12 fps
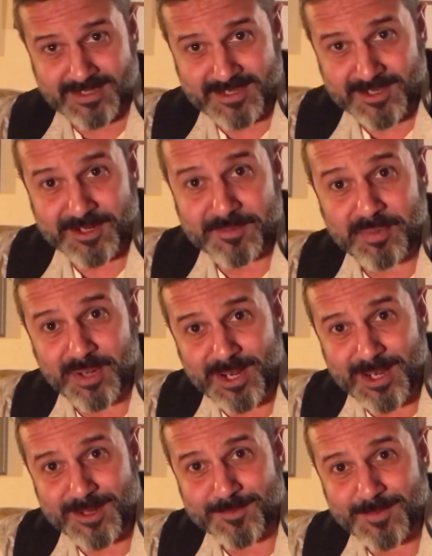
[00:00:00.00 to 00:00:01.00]
can I play
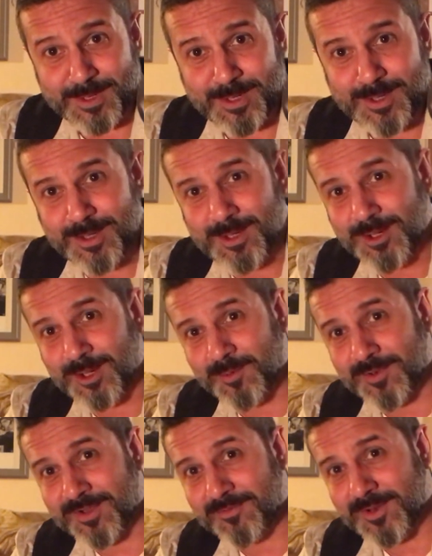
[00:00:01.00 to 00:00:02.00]
it, and
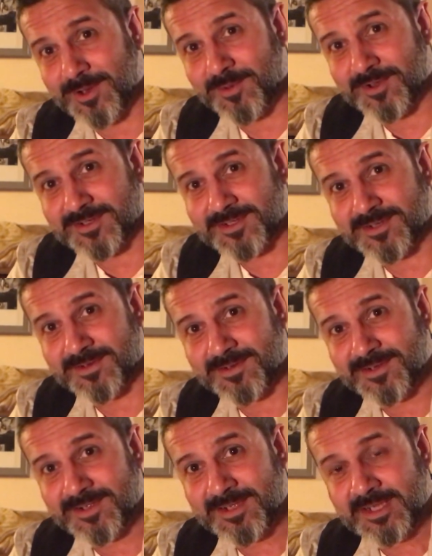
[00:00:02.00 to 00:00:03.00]
what I really want to.
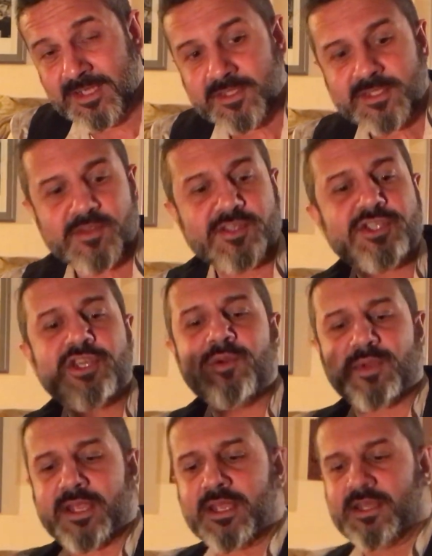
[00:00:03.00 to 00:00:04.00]
So the
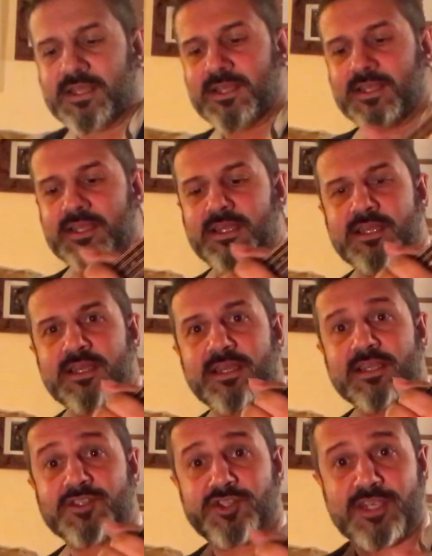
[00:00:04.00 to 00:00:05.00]
tuning
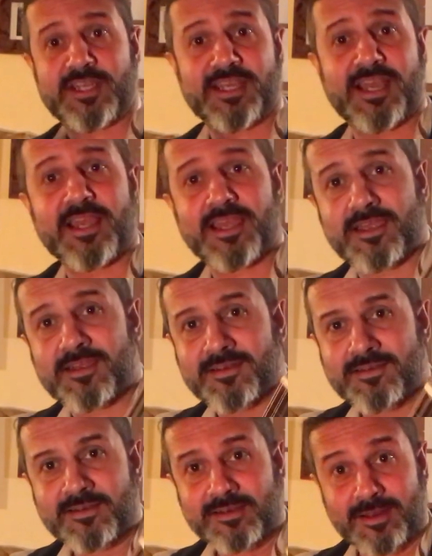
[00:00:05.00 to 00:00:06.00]
is G-D-A-E.
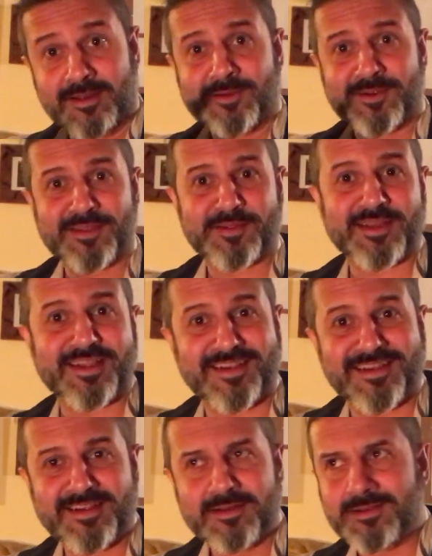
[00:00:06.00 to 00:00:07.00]
And I know what you're
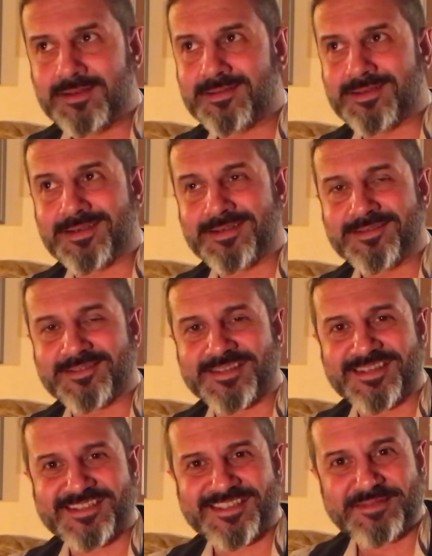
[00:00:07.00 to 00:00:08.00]
thinking, how the hell does
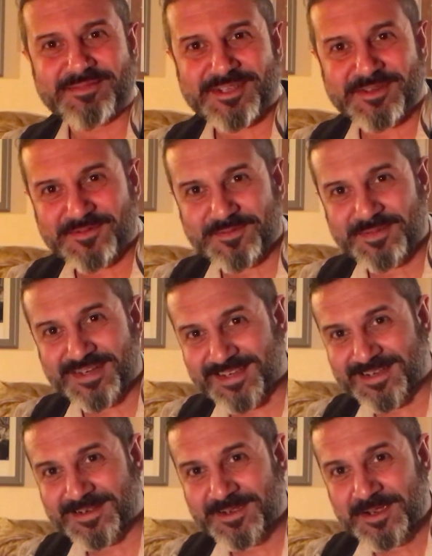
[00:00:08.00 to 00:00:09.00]
that seem so
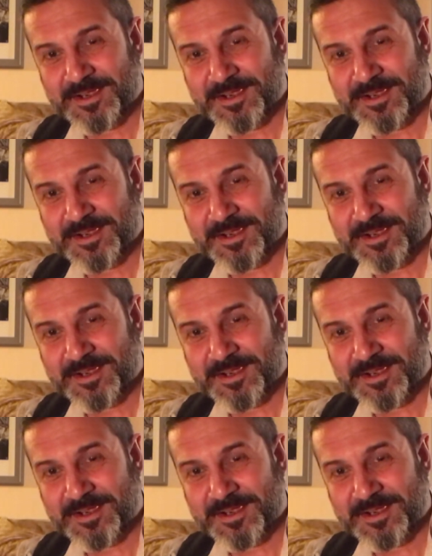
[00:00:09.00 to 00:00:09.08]
familiar?